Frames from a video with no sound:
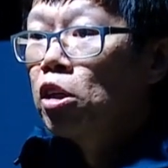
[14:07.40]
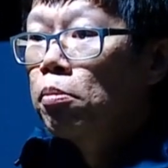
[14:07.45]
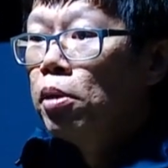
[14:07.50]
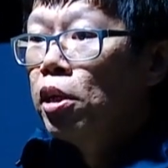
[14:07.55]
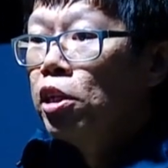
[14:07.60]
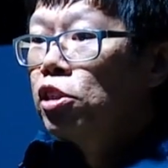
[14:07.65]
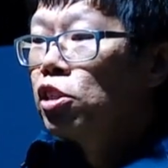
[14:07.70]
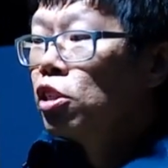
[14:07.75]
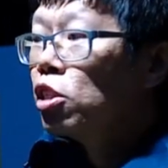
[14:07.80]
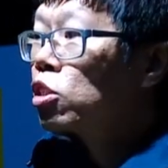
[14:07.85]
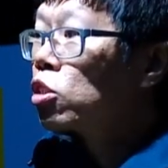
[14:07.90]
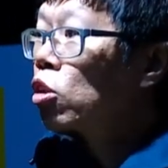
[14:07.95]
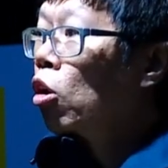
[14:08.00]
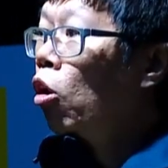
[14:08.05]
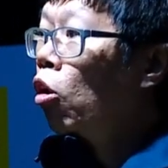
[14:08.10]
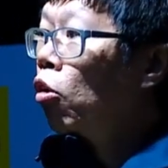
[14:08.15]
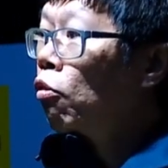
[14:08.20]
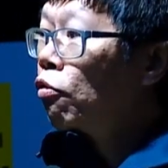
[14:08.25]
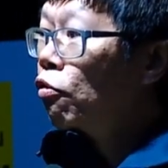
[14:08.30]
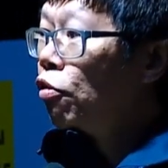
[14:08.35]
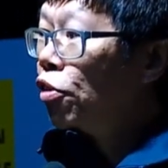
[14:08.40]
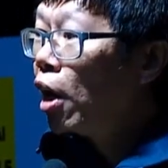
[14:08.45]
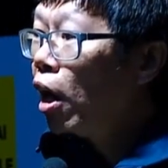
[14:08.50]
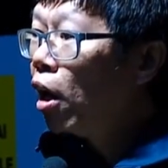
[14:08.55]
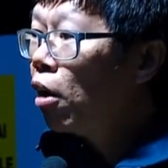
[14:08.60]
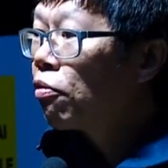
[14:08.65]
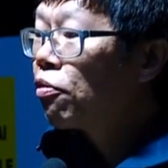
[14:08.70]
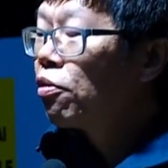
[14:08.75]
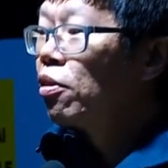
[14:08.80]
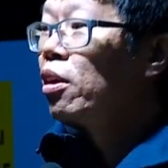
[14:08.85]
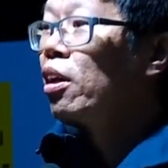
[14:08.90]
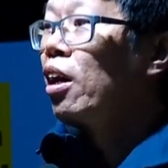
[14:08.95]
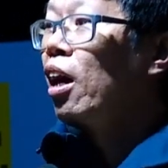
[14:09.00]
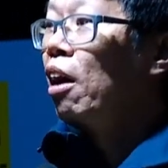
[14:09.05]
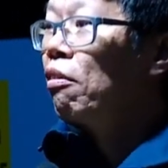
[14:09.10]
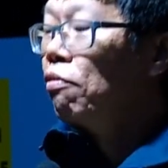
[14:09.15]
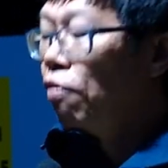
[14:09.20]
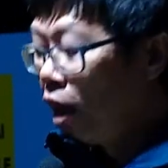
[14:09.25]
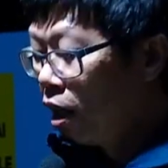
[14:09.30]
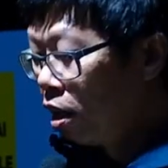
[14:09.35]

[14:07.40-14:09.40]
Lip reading: of images of death and